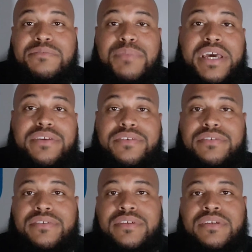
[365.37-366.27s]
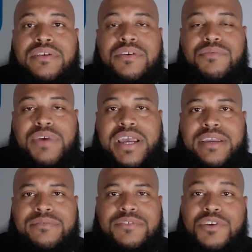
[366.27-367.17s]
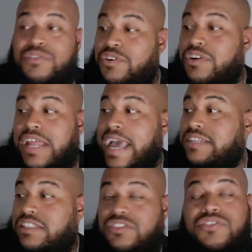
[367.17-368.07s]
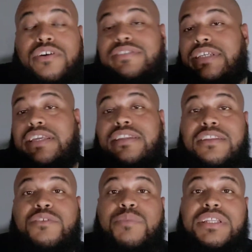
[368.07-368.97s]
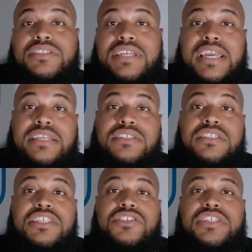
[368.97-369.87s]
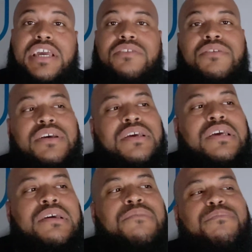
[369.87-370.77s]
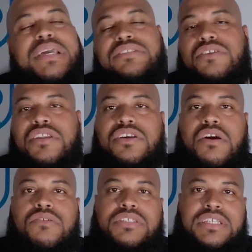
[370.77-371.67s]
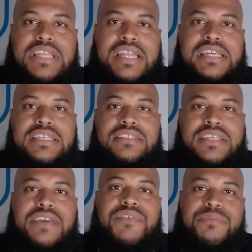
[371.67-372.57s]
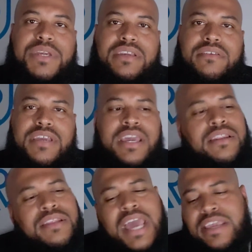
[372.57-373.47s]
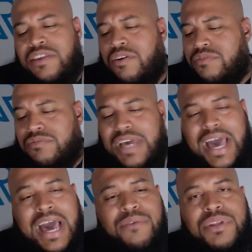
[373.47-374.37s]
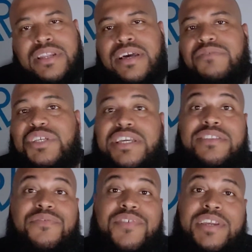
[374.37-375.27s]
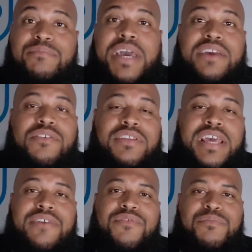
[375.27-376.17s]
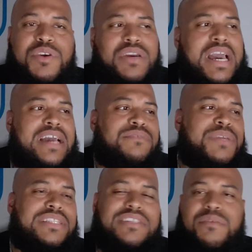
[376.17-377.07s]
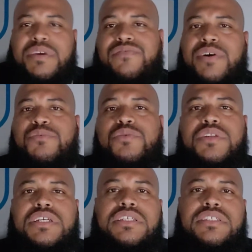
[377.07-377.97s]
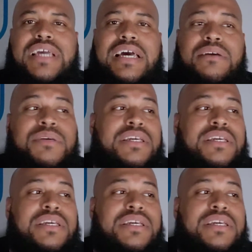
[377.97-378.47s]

better, right? So you're going to actually start seeing a little bit of change in this channel based on the coaching that he's giving me. And yo, I would love to get the feedback on that from you guys, man. Tell me if I'm doing a good job